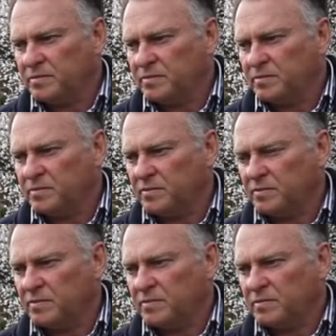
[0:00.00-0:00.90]

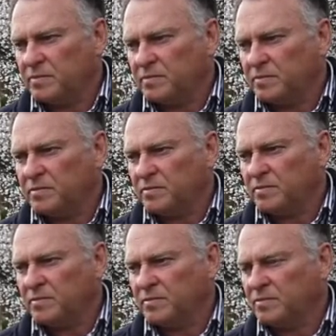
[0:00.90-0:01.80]

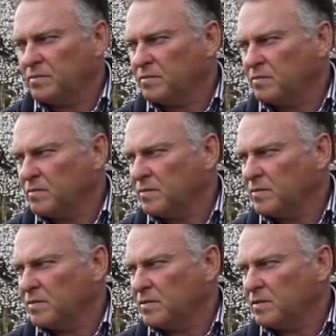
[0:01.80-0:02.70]

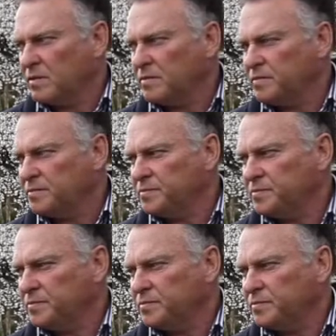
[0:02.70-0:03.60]

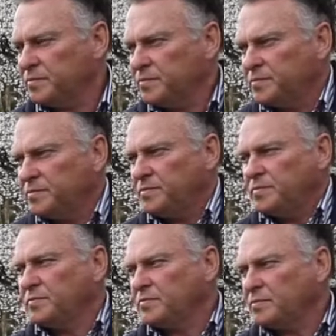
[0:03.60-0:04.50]

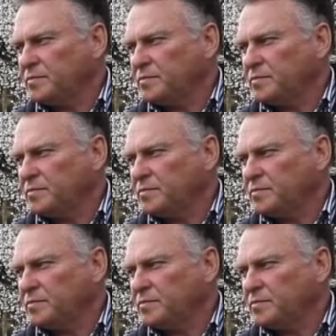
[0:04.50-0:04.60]
[no speech]